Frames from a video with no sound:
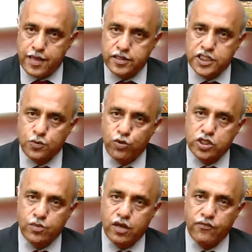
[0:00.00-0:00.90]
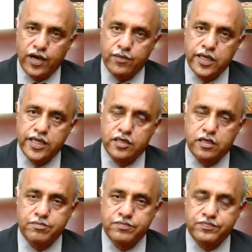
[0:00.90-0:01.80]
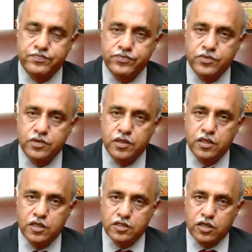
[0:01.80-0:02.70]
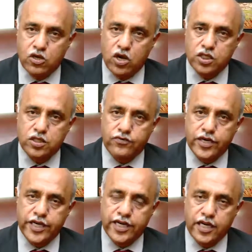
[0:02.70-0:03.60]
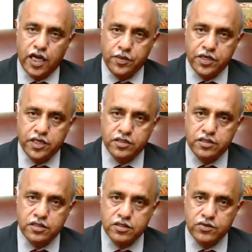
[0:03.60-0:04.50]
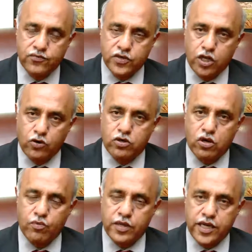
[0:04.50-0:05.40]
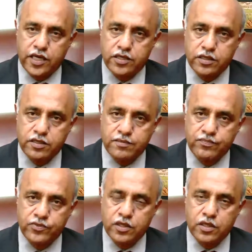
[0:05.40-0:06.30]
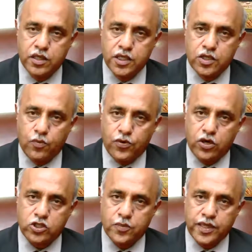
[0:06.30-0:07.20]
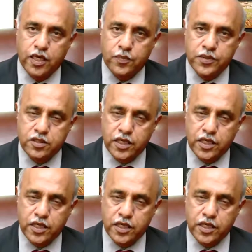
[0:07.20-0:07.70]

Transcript: disposable family income. The cost of treating diabetes without complication is approximately Rs.